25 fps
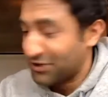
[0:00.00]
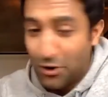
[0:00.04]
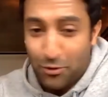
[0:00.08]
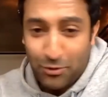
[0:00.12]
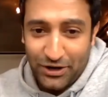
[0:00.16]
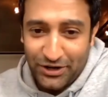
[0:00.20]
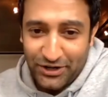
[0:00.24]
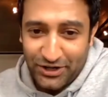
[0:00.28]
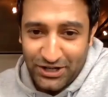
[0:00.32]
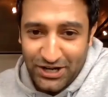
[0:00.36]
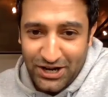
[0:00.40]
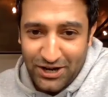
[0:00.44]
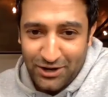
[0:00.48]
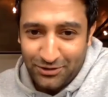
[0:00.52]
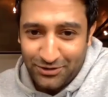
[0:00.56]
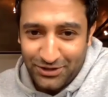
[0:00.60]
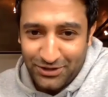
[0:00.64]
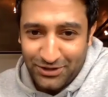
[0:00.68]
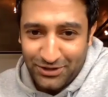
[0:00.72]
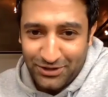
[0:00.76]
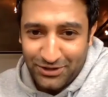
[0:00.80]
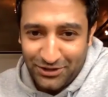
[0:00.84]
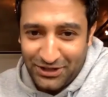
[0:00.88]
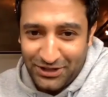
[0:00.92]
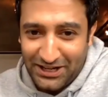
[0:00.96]
nowhere to go.
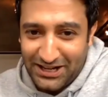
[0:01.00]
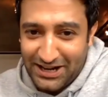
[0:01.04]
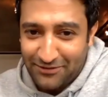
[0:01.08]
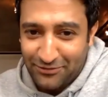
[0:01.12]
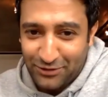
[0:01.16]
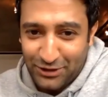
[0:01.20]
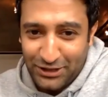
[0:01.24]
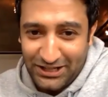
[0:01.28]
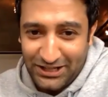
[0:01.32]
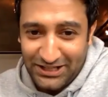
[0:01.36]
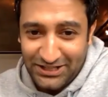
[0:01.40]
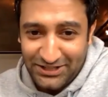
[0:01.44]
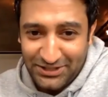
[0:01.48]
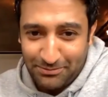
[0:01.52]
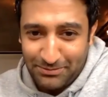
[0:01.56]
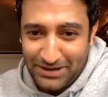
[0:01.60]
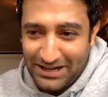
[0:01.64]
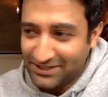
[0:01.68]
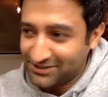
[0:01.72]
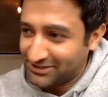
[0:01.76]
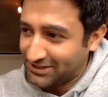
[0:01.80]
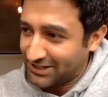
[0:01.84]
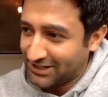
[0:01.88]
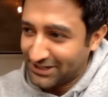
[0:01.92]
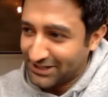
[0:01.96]
You think everything is
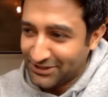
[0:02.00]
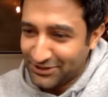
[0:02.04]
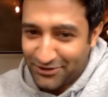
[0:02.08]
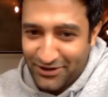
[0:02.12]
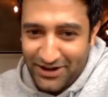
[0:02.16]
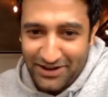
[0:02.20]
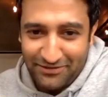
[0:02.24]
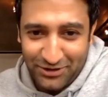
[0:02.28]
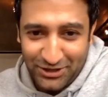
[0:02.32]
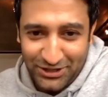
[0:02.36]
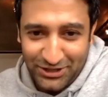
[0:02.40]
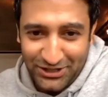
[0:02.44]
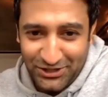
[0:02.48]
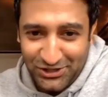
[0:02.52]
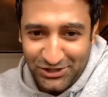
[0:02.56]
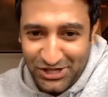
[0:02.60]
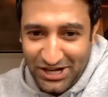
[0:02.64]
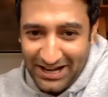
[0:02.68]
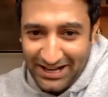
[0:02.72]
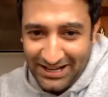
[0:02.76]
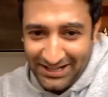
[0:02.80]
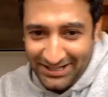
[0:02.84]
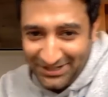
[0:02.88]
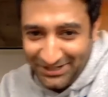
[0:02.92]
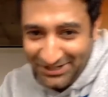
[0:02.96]
amazing and you're never going to
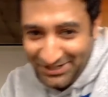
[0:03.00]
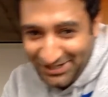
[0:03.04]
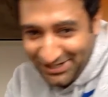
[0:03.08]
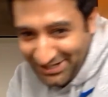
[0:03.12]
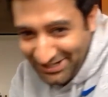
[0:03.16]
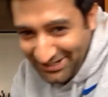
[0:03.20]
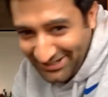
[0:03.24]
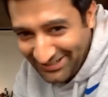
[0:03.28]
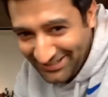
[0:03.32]
change.